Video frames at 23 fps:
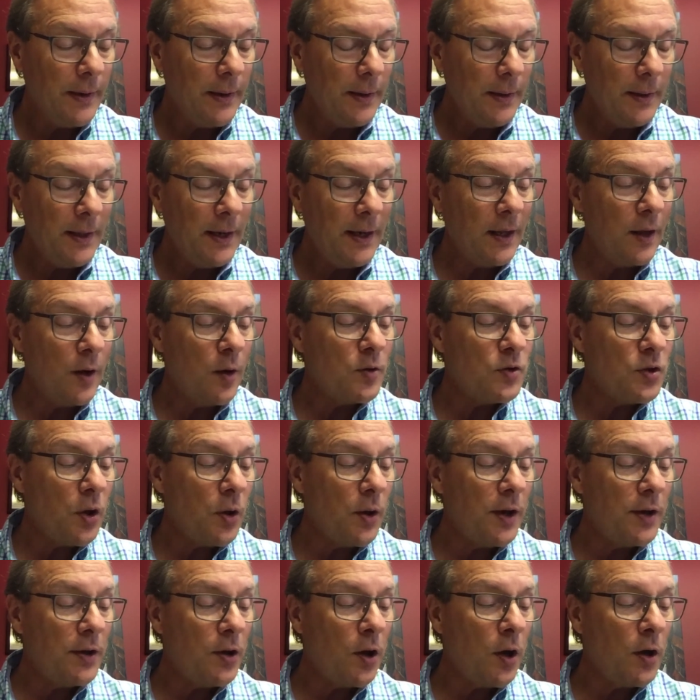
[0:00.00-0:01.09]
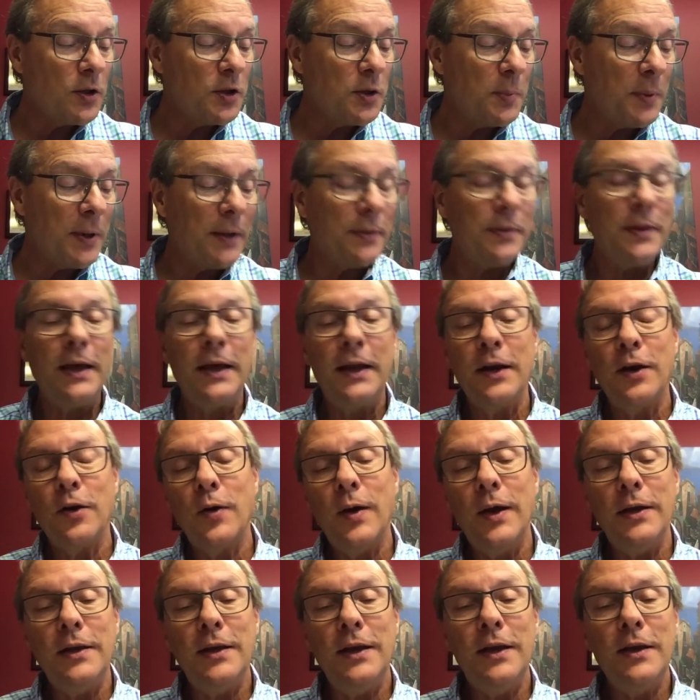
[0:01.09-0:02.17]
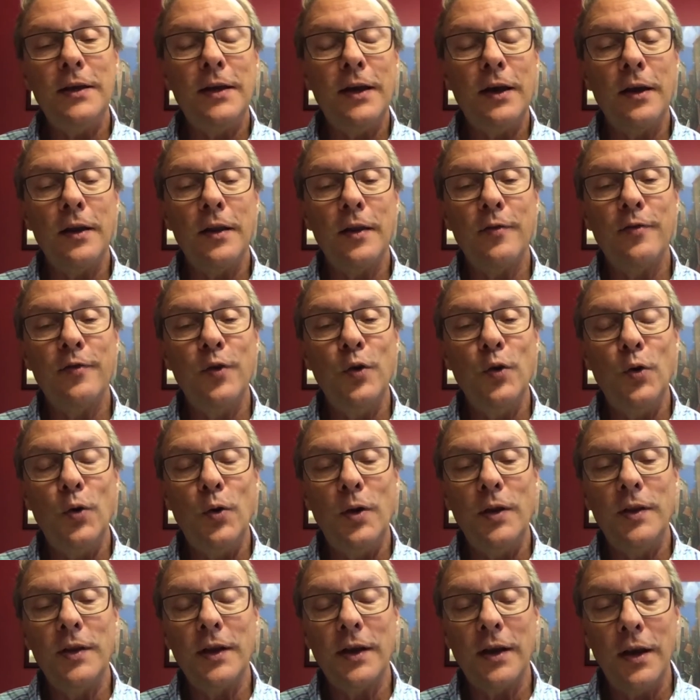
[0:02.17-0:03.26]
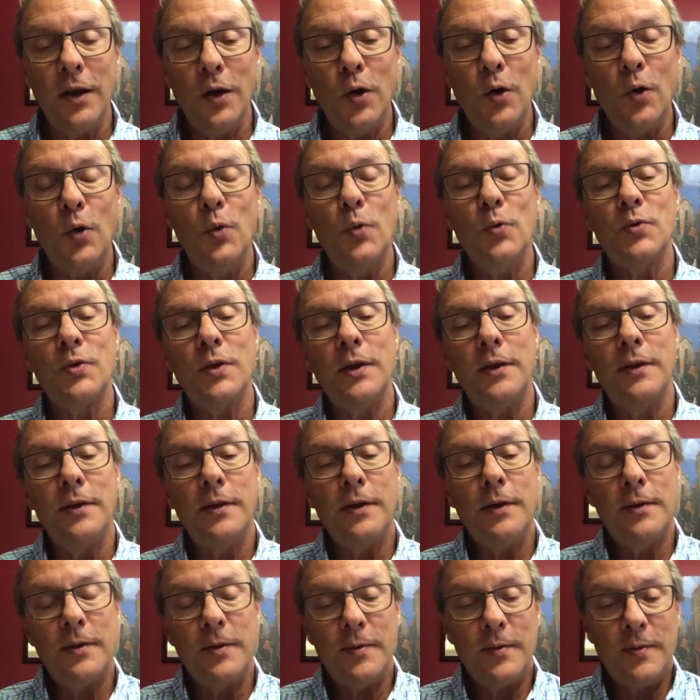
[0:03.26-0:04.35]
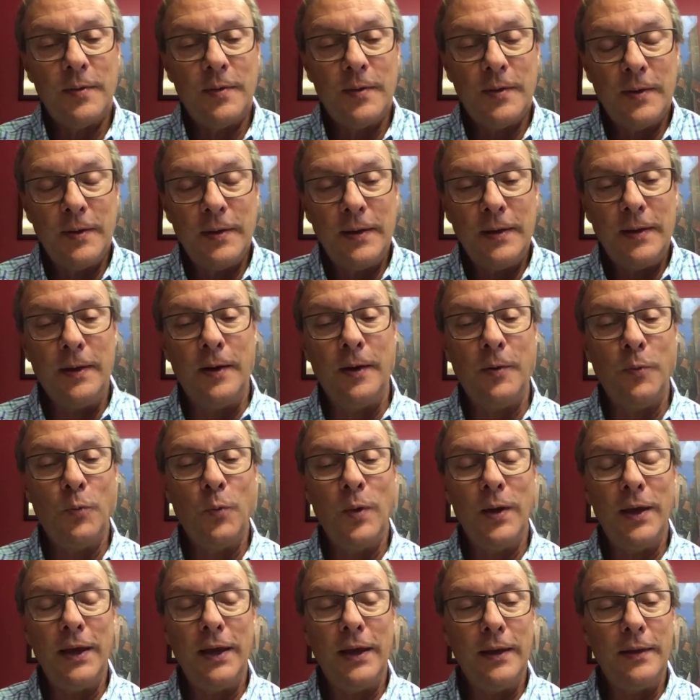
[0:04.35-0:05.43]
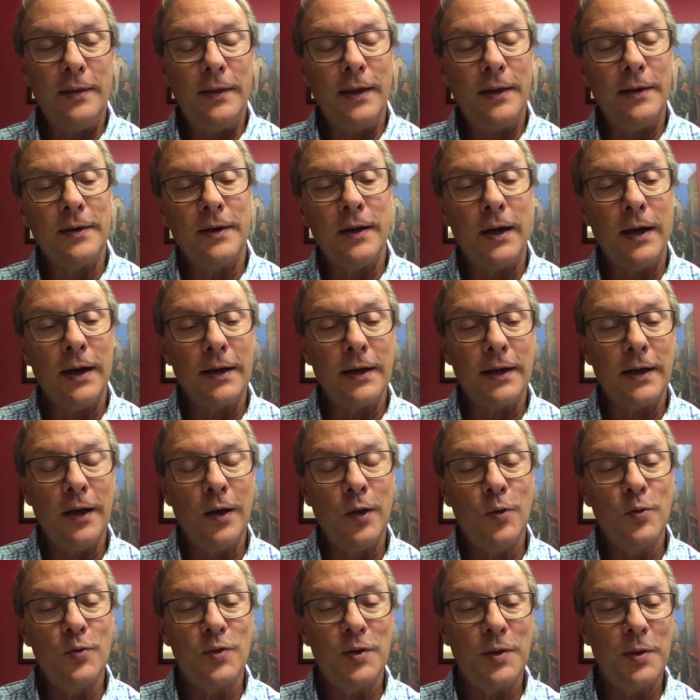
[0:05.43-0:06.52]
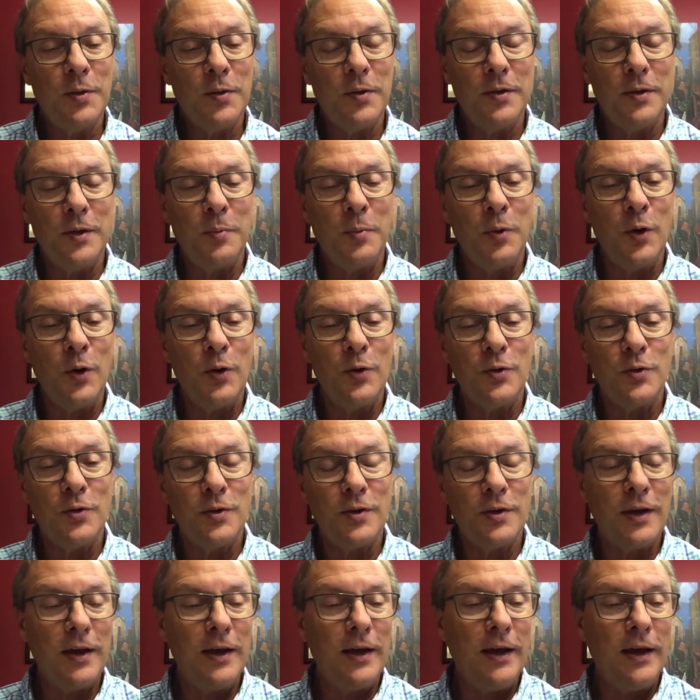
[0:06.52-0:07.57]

And he goes on and talks about that in great detail, the food and the clothes, and that God clothes the birds